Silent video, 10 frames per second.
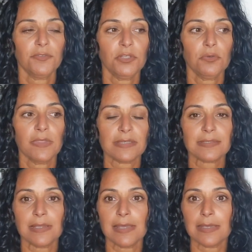you
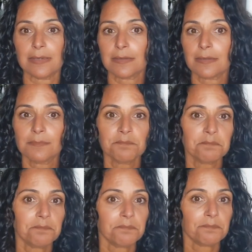that's like,
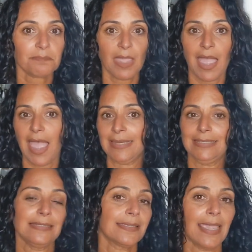I
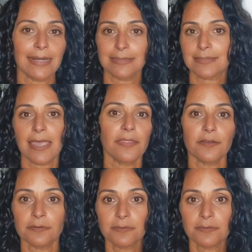need to get it together.